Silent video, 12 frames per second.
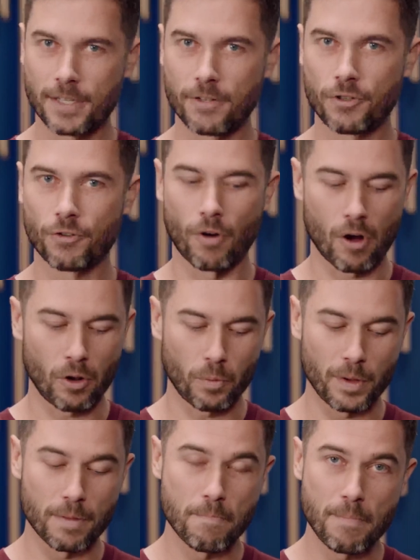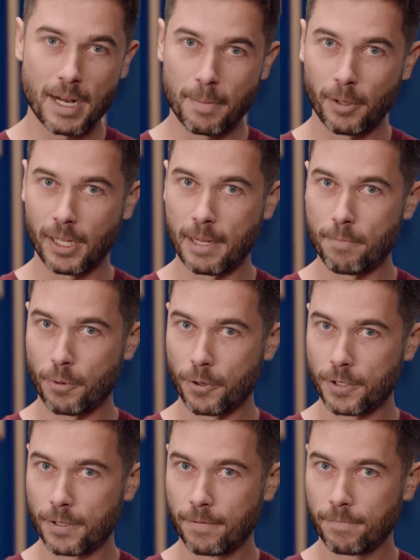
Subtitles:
control with minimal input.